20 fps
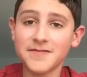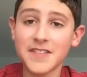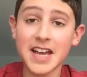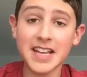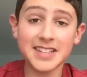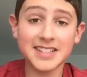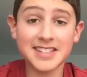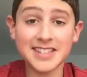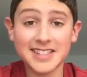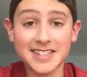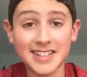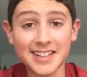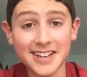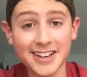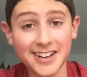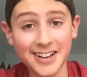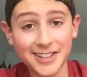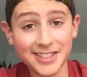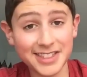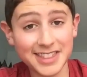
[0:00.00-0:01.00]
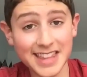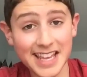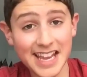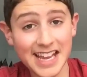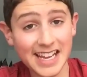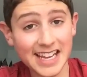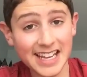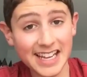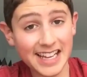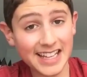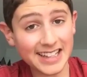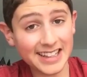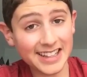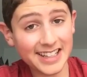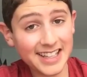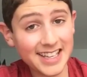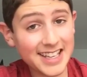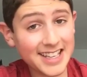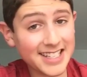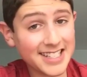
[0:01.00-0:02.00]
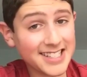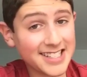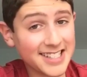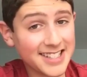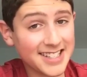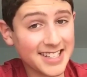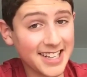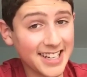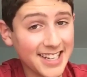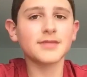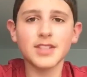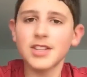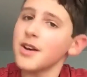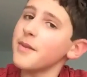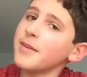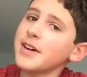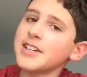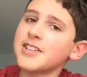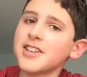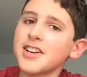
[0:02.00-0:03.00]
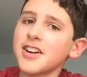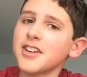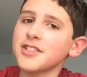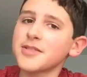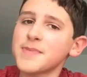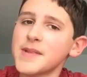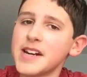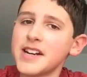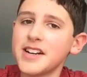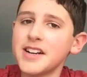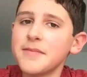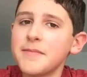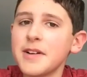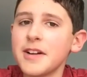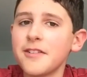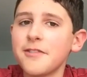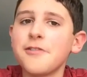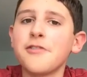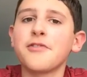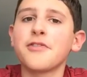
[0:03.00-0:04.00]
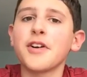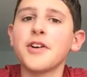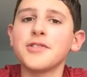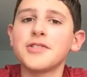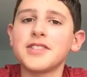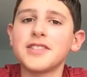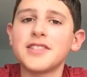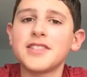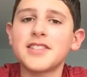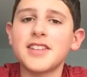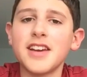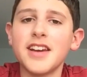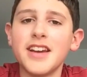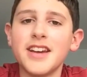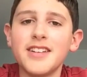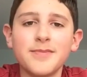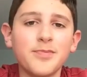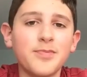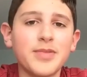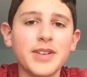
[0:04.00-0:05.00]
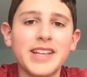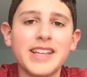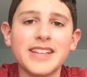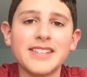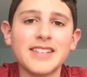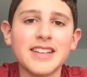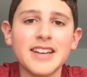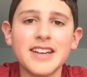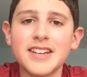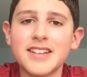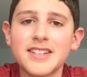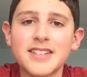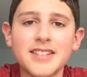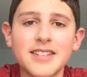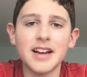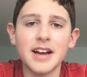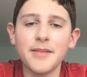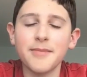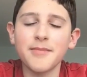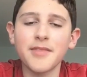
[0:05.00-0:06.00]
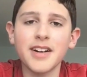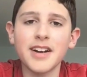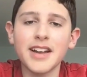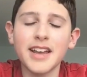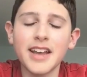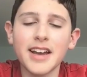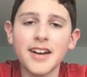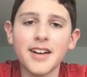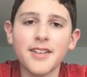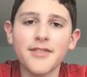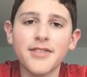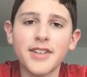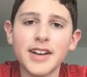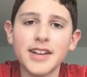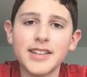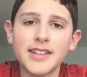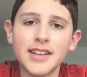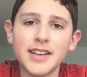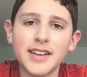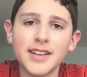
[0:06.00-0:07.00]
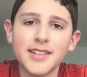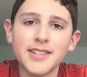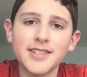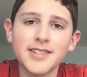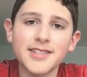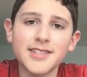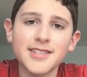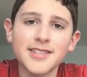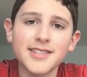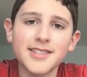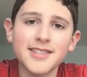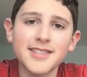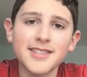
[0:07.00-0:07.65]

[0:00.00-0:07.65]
That's a good thing, at least. So my channel's been in a bit of a frozen state because I, I'm running out of ideas.